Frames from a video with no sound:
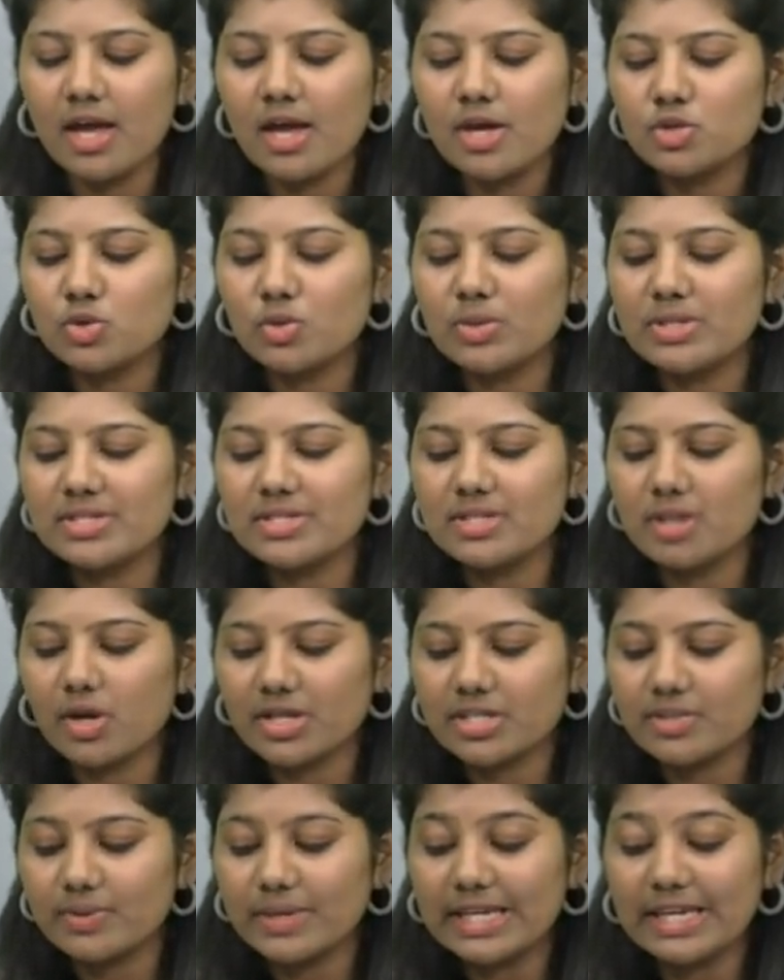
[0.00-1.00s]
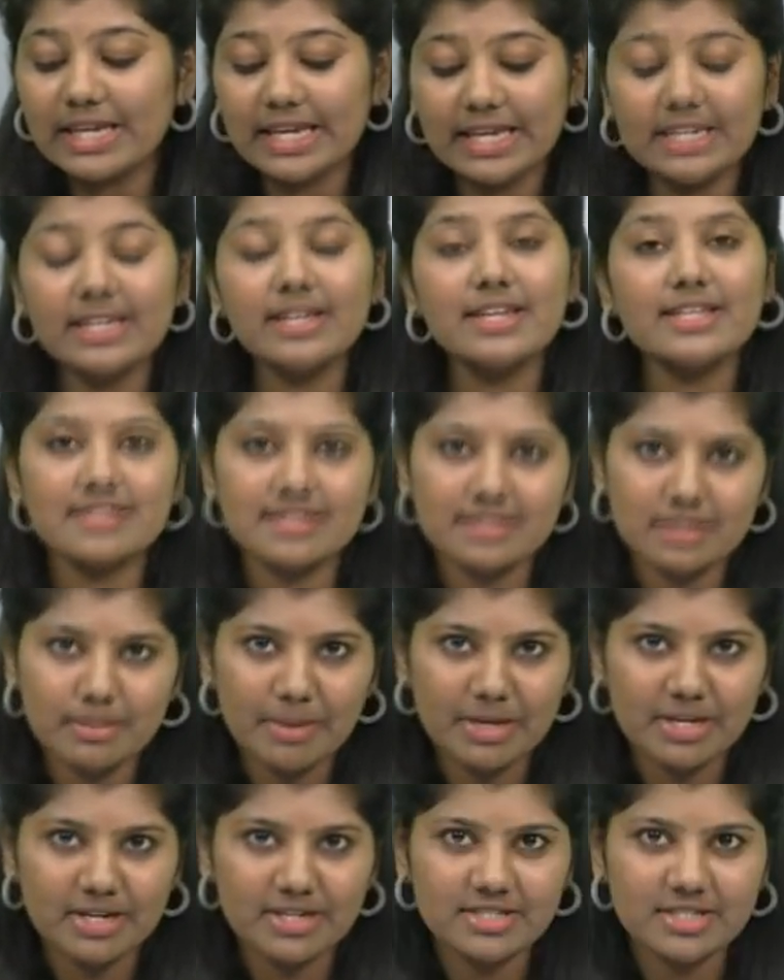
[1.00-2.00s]
so it is actually increases the
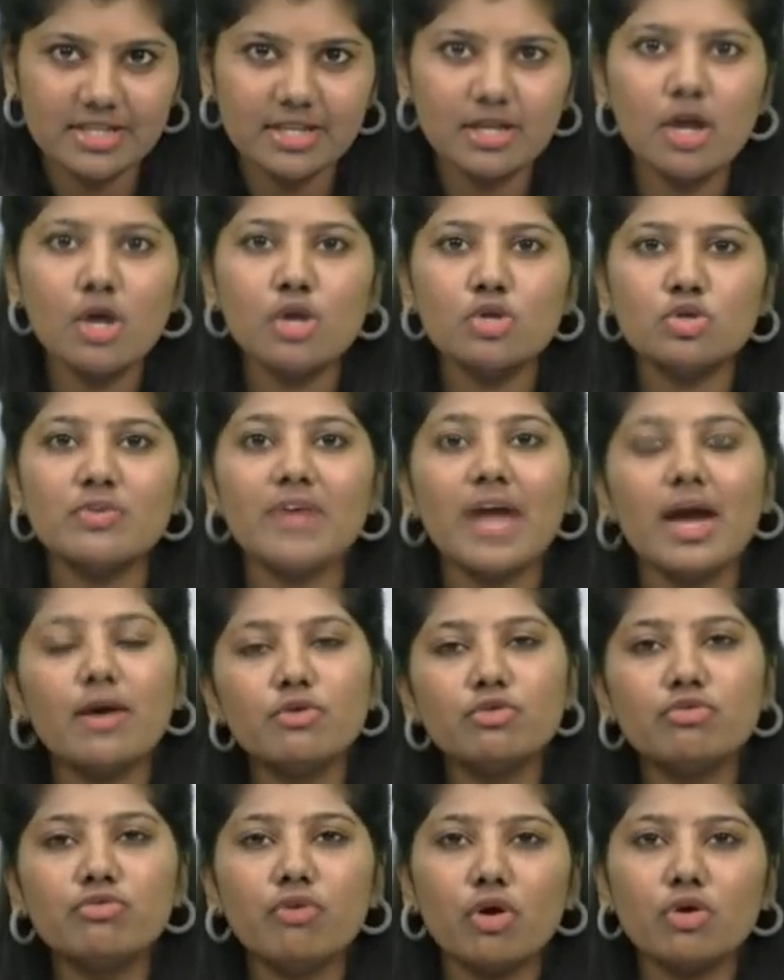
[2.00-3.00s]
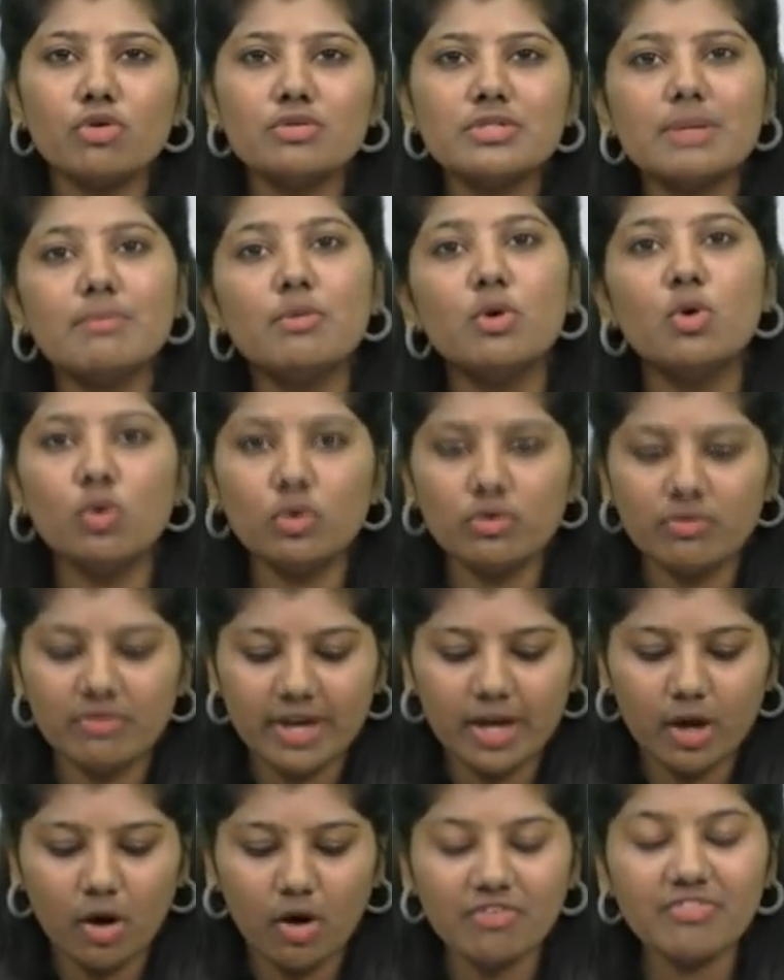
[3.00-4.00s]
pendency. So we have to follow some good
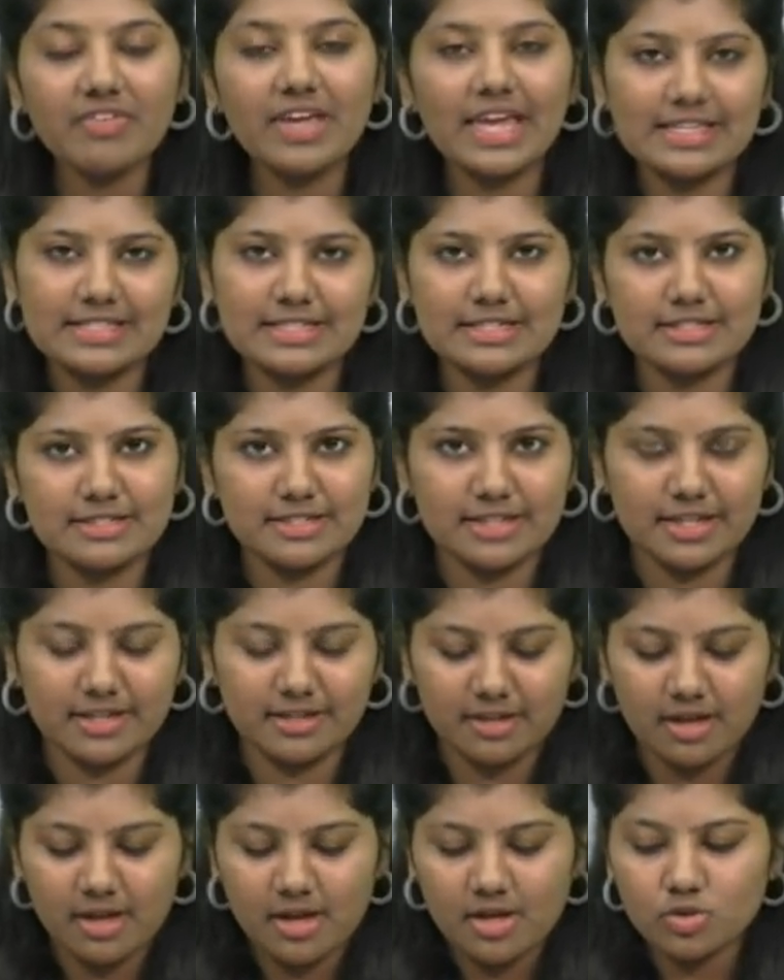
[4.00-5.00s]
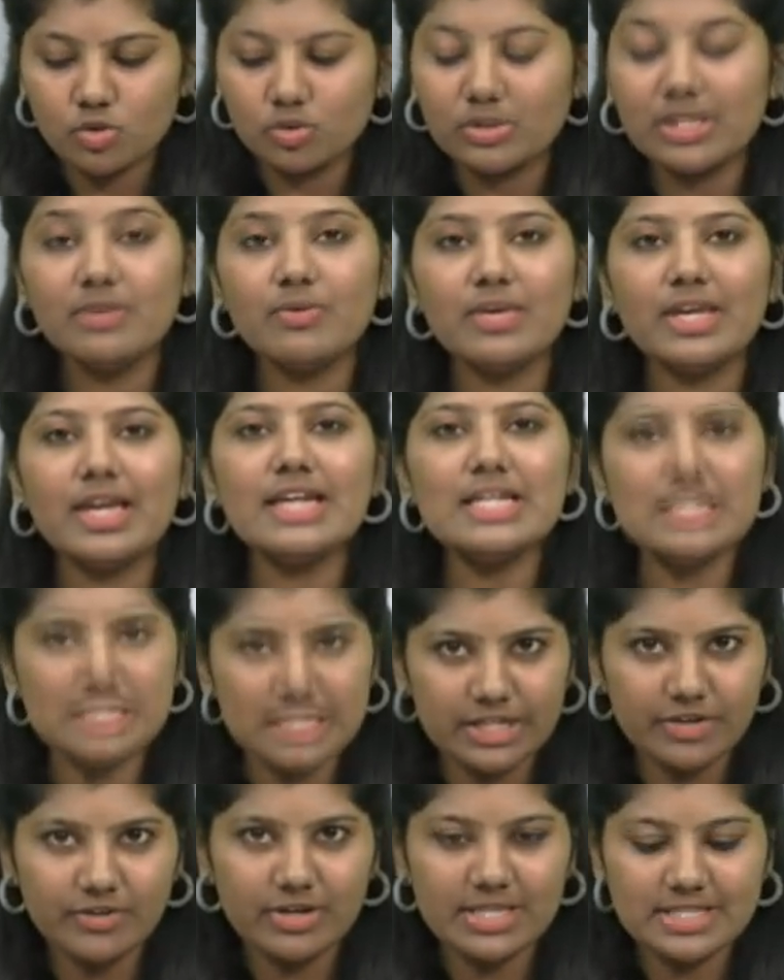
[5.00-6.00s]
way of case listing so that we can
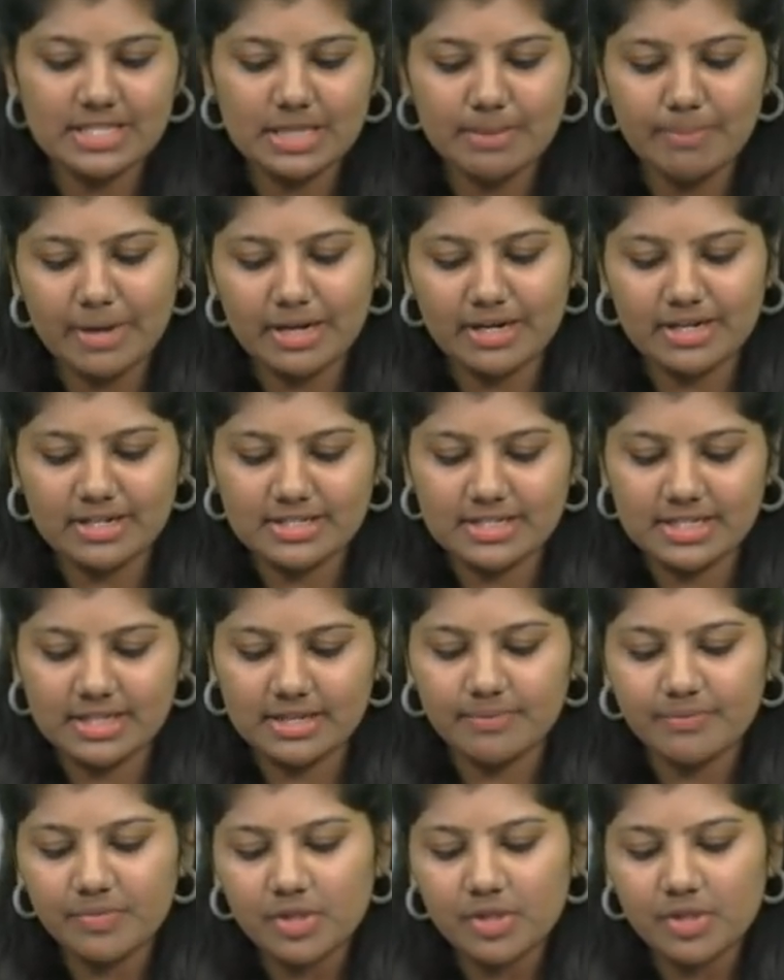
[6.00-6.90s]
decrease the pendency.